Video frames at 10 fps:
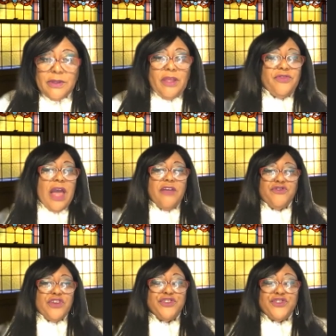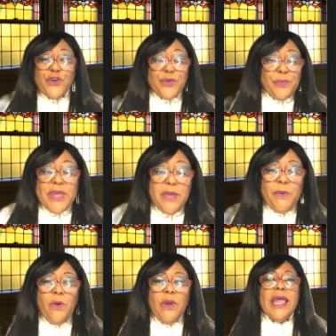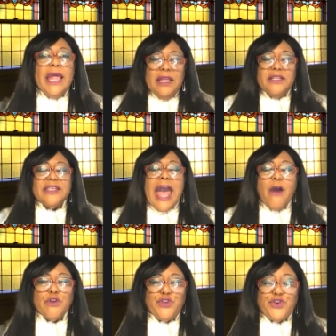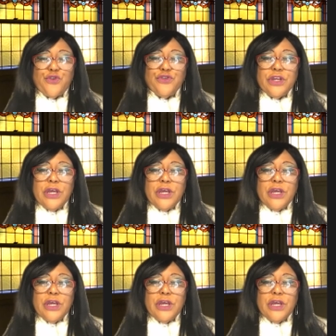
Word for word: It's not just certain people, it is our church.